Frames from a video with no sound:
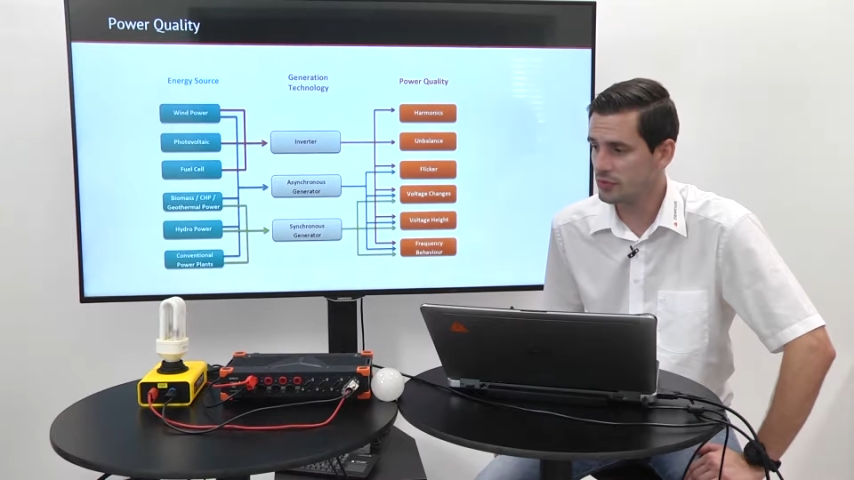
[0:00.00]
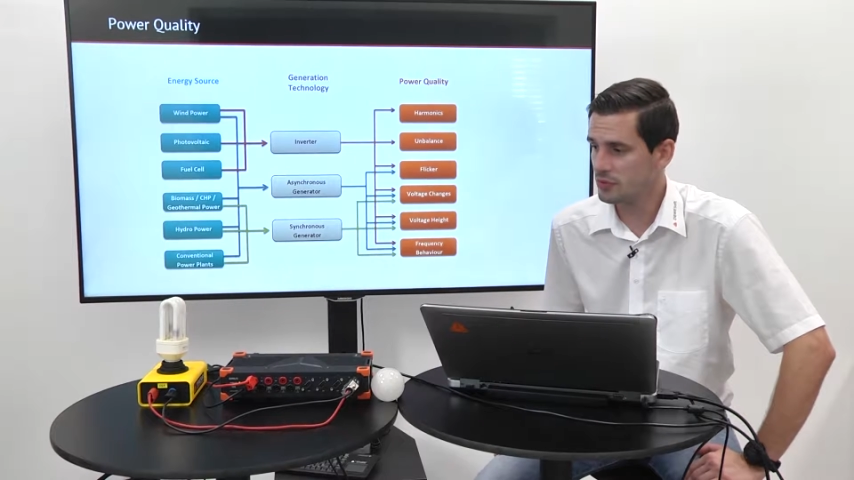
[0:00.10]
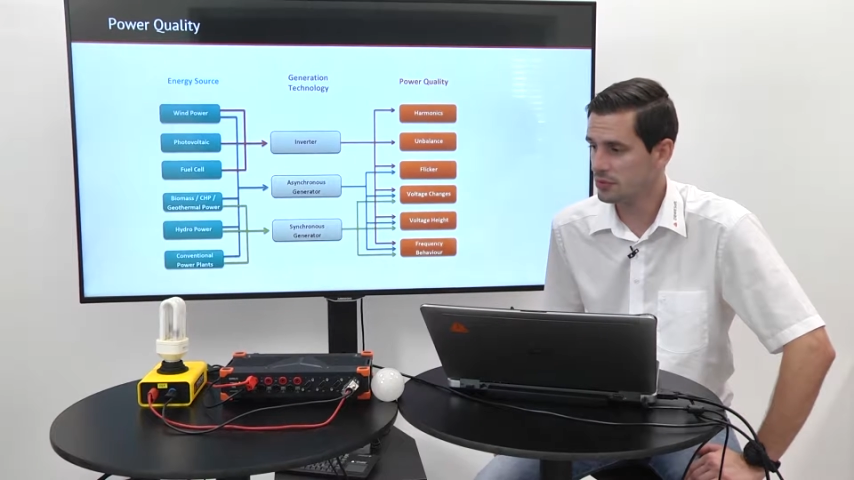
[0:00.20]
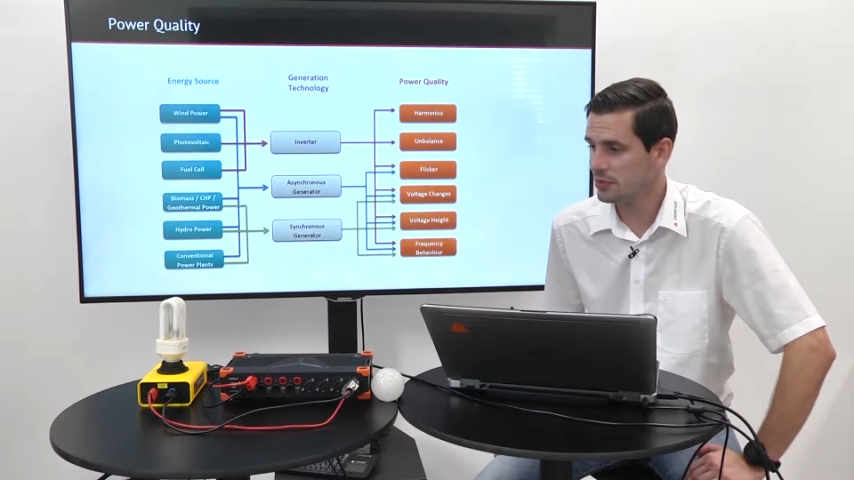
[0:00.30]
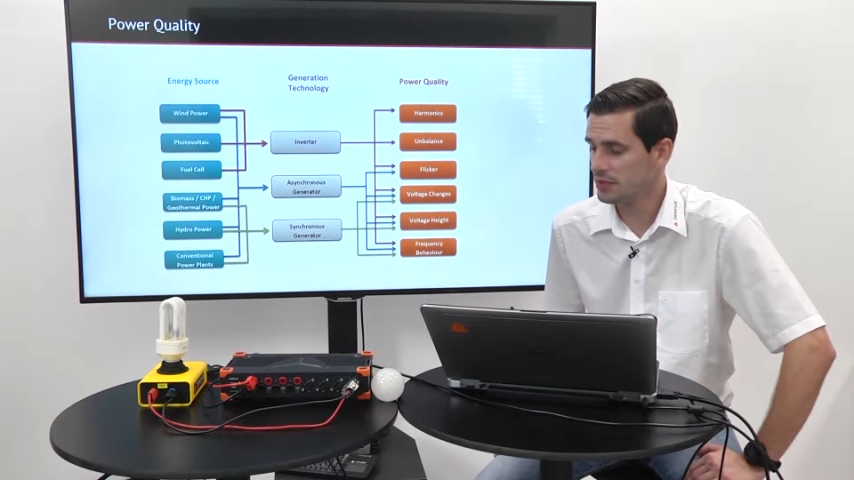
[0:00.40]

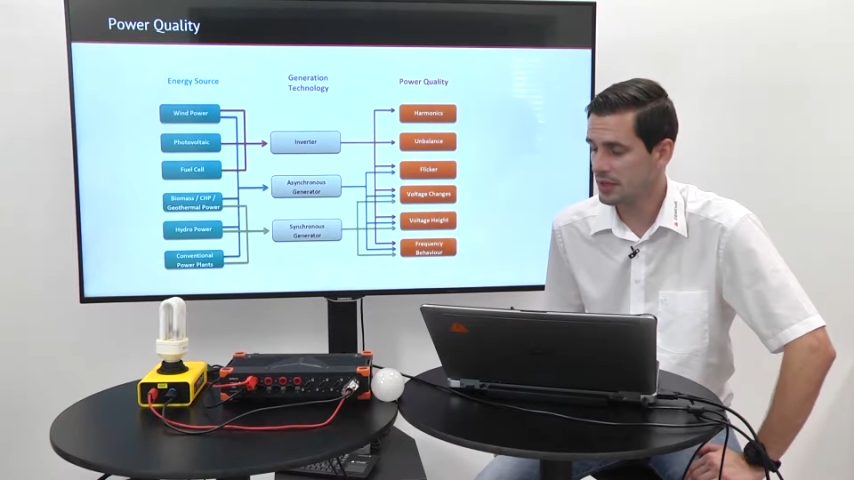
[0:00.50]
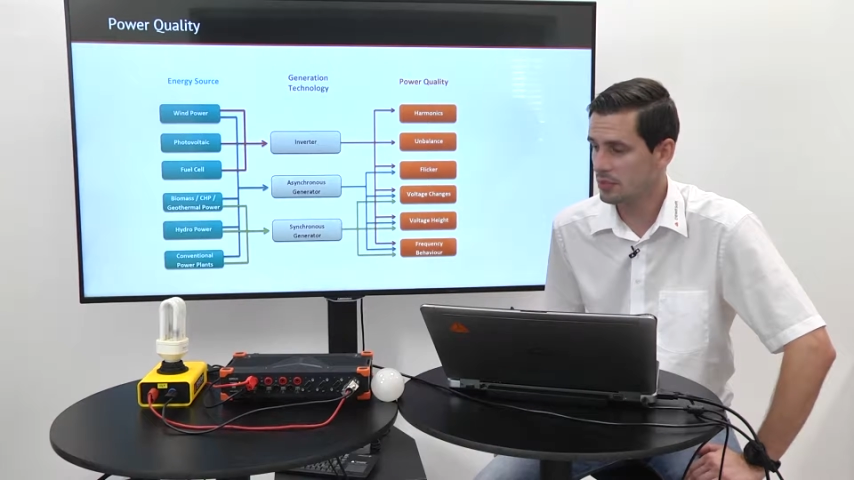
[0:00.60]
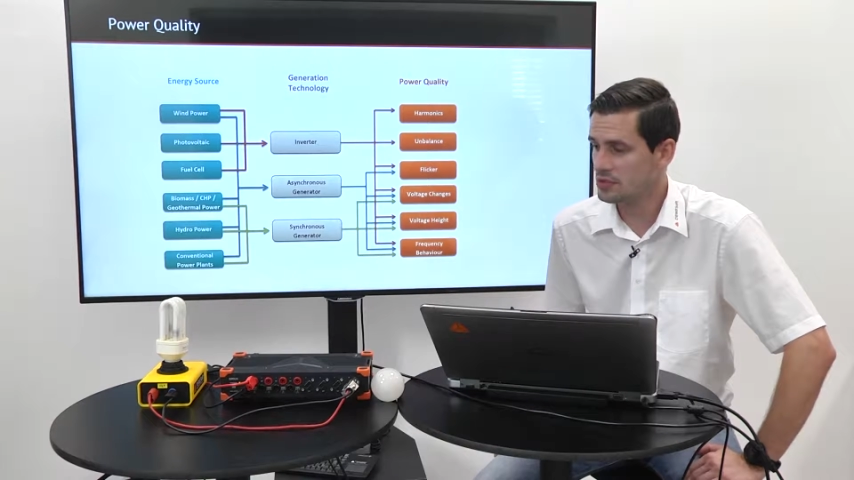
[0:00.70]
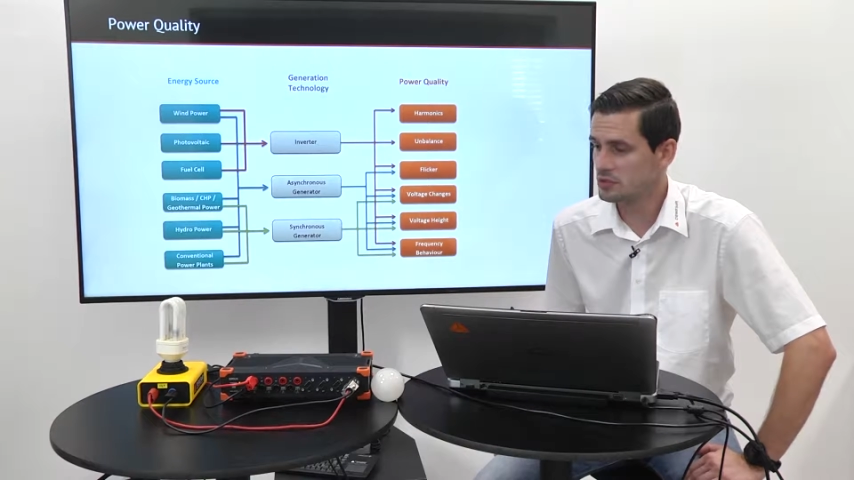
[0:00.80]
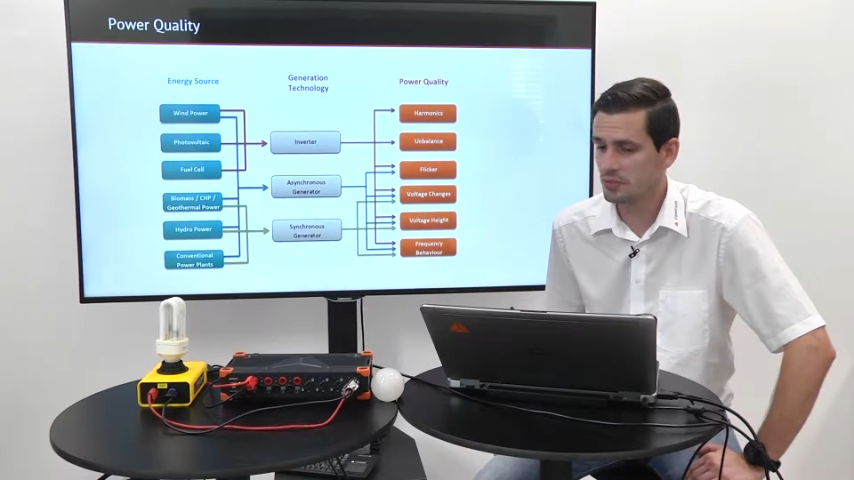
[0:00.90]
to
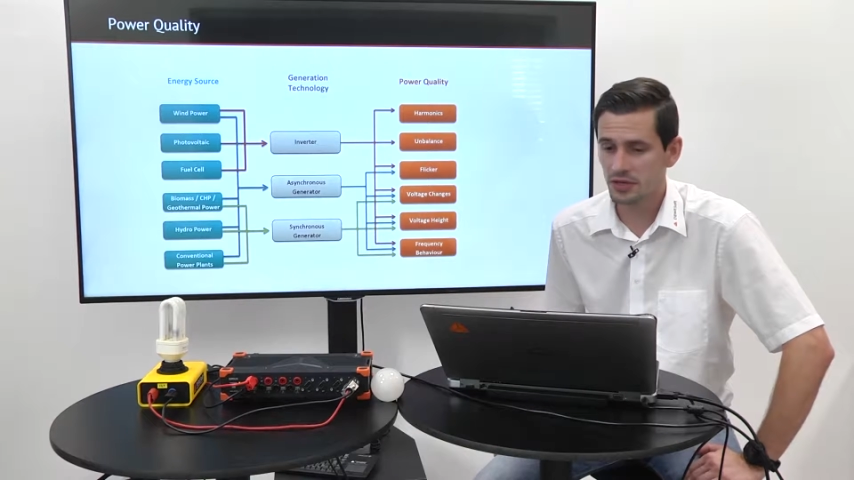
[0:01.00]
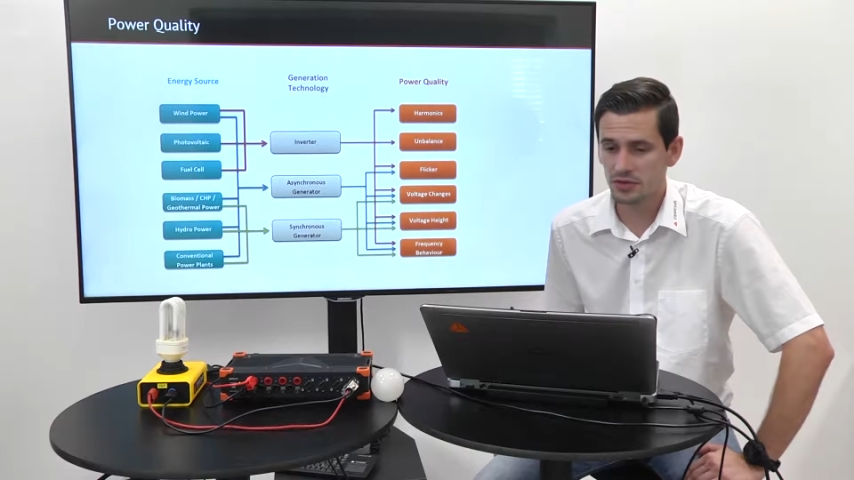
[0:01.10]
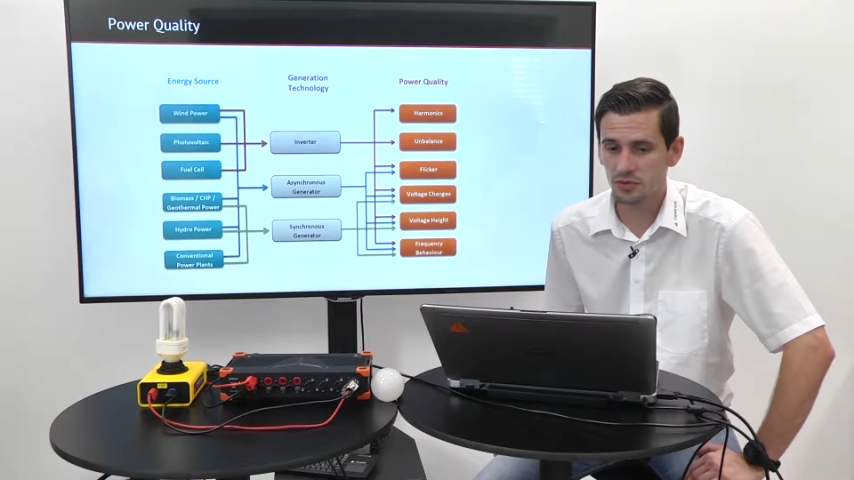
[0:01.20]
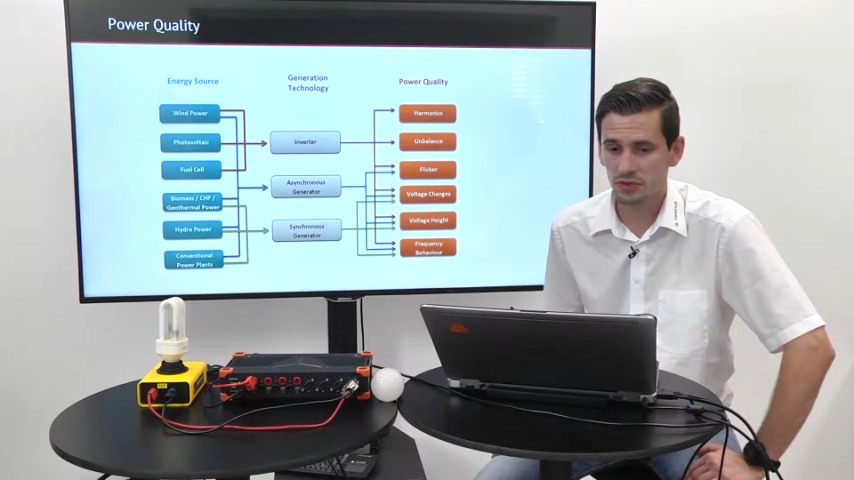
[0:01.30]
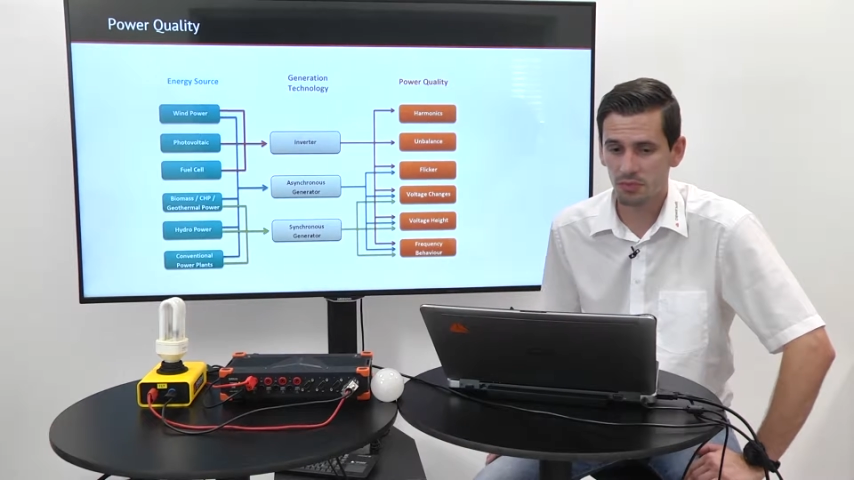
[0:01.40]
demonstrate you